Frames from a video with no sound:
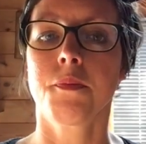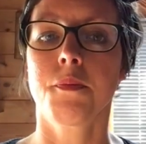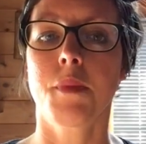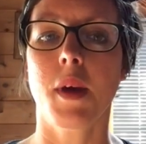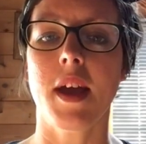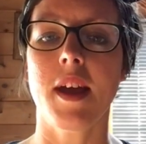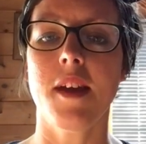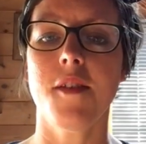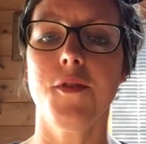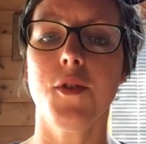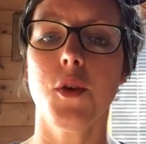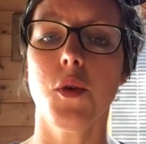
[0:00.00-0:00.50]

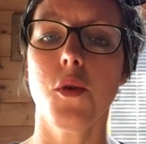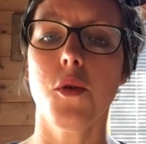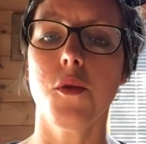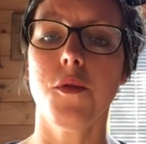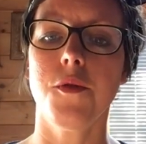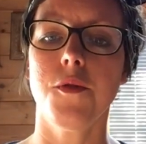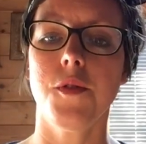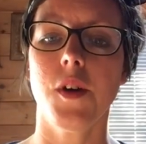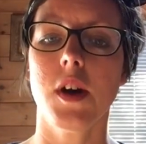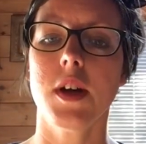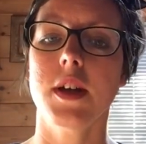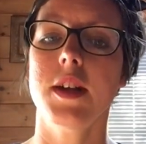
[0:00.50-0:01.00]
But if you're
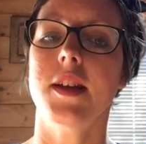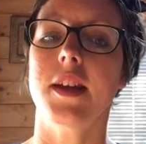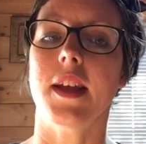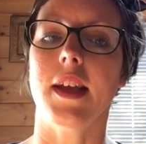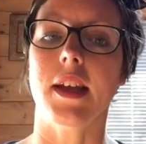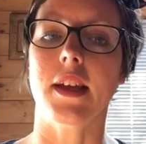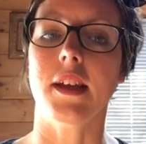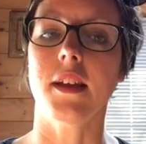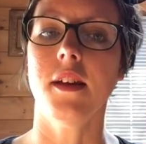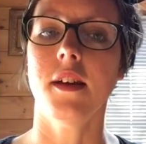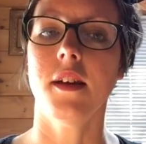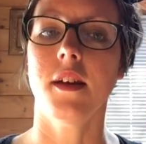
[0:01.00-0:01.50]

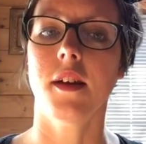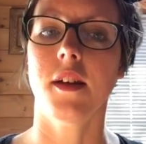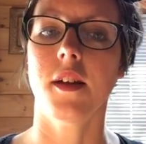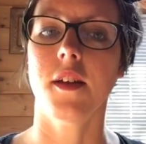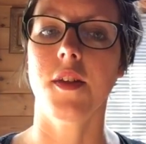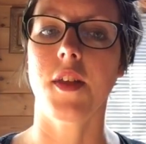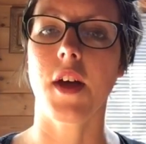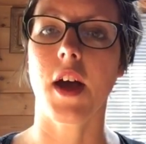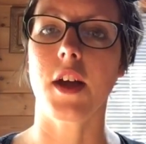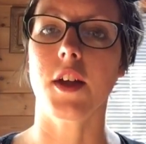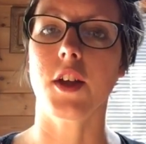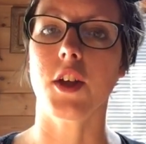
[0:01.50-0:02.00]
finding
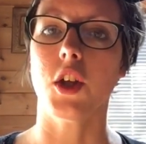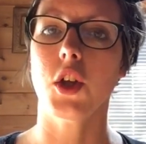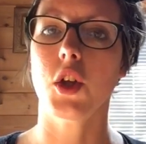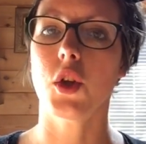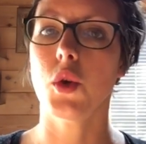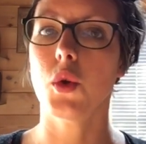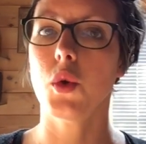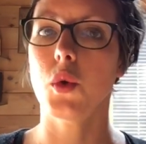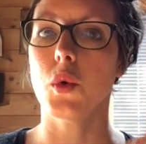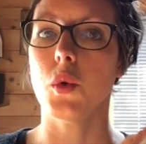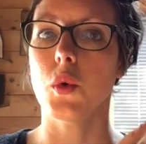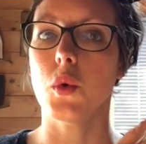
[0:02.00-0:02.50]
that
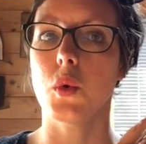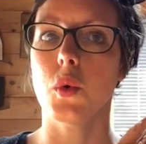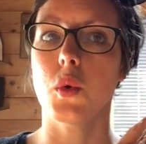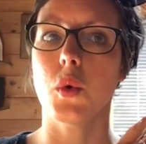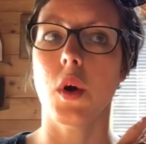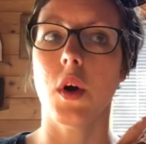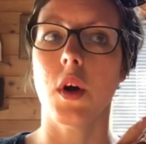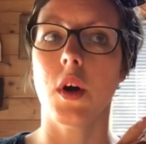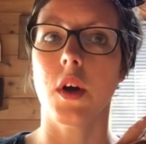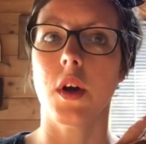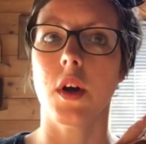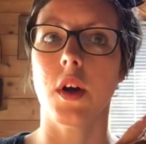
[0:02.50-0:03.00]

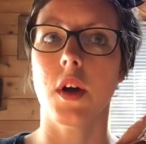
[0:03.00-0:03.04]
you